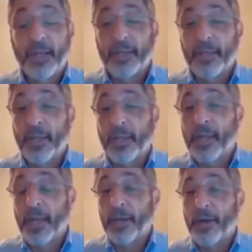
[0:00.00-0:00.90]
the
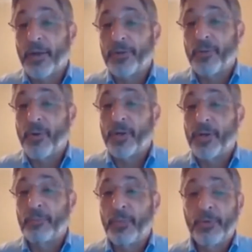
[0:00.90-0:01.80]
client also
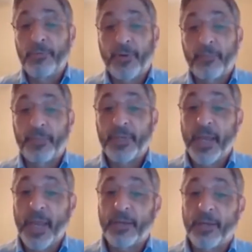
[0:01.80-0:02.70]
wanted to move from
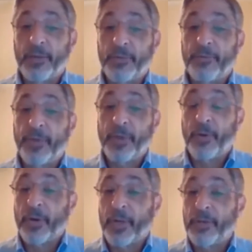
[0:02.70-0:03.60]
standalone
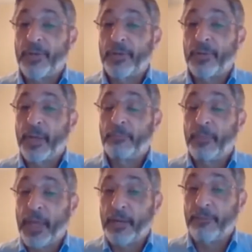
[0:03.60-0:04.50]
Fiori to
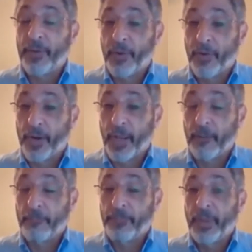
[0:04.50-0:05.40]
embedded
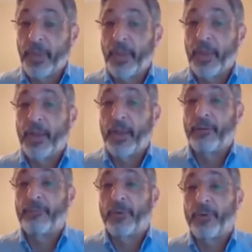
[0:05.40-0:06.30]
Fiori
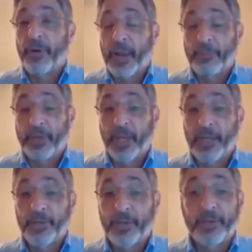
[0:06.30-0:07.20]
for their
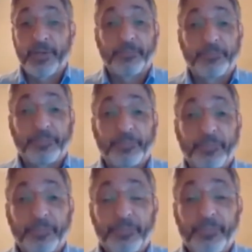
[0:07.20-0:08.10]
applications.
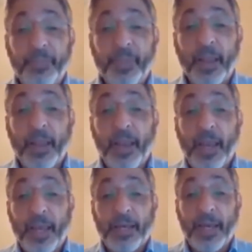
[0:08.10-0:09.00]

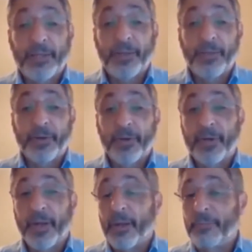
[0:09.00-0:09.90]
And as a
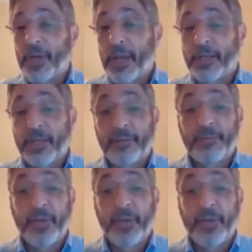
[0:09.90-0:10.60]
third objective,